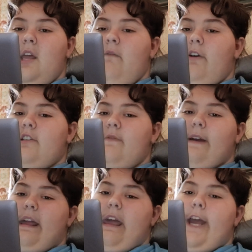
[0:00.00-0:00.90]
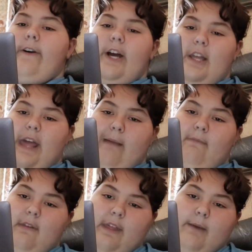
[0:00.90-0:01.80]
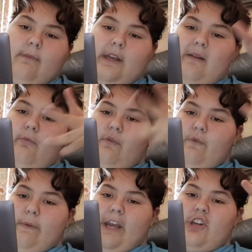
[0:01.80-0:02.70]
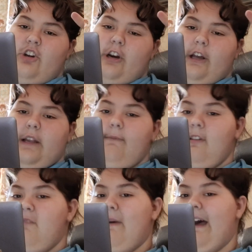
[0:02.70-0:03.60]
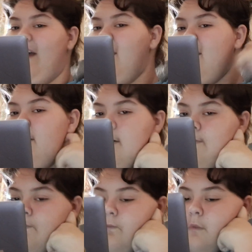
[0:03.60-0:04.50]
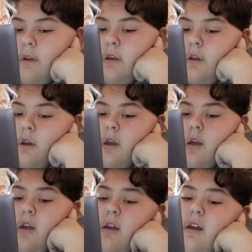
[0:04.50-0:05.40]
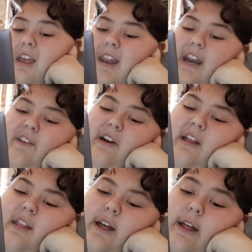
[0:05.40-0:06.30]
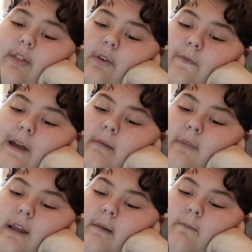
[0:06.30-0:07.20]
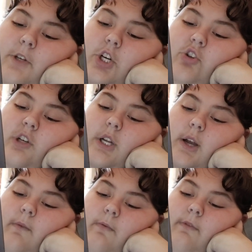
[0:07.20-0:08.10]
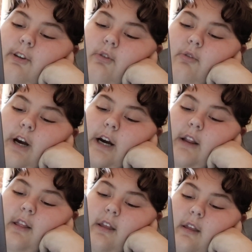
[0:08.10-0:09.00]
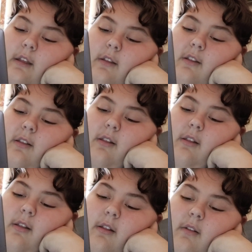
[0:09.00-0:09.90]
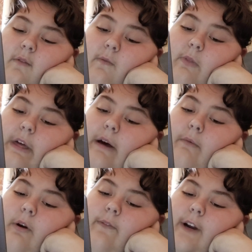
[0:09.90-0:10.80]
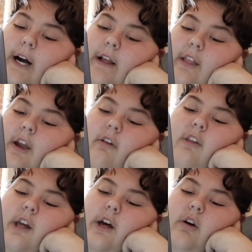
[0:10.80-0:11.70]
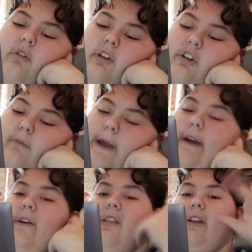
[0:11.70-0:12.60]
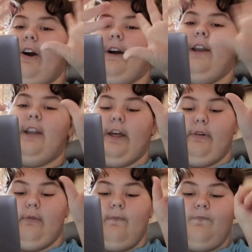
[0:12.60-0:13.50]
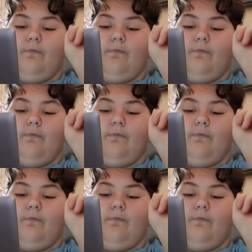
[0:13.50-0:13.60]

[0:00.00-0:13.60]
Which is why Hera came to them to get more information on Eclipse's past. And anyways, their family, children of two goddesses that were forgotten years ago, so the parents are unknown.